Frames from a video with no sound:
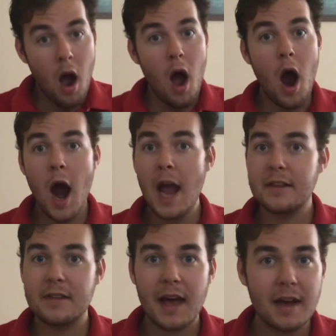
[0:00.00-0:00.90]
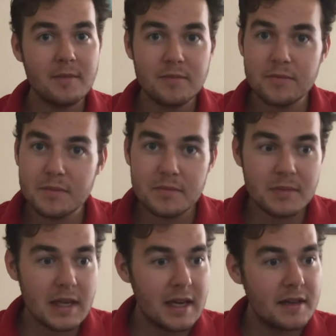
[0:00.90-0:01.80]
All right, so that
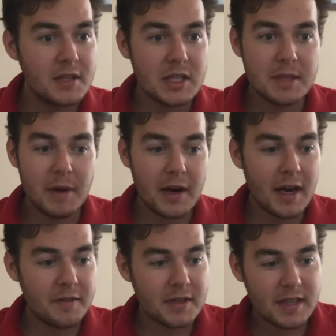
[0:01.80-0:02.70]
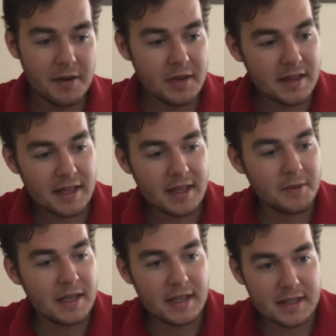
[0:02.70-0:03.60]
just about covers everything that we
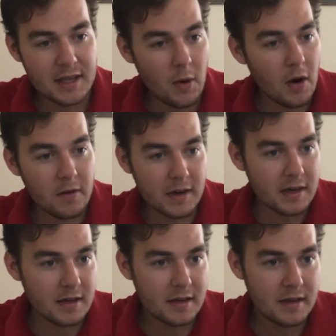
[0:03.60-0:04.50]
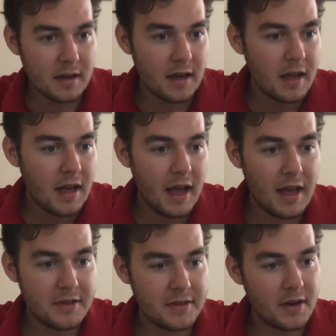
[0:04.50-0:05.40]
need to go over.
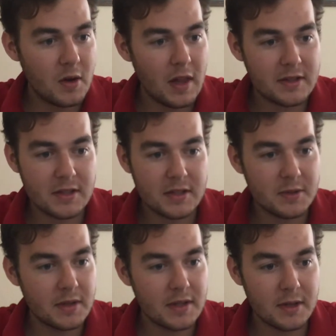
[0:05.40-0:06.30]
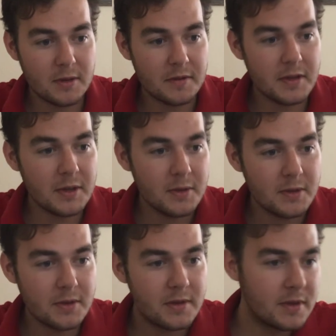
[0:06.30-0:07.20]
And so let's just do a little review.
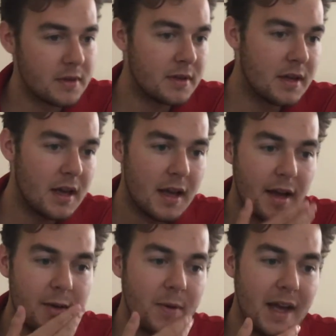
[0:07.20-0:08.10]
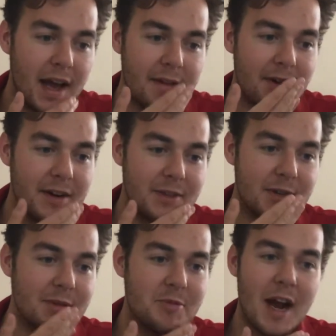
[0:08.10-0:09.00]
We have our
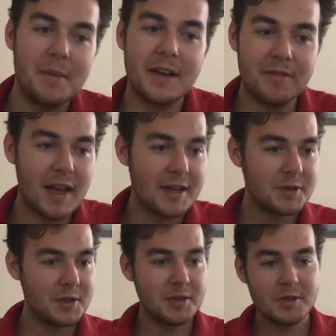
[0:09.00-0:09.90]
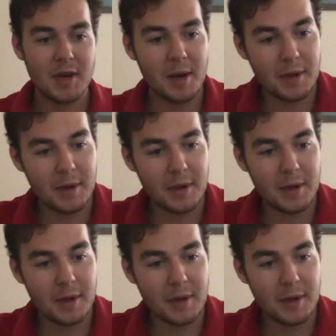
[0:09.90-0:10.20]
three primary flight controls, right?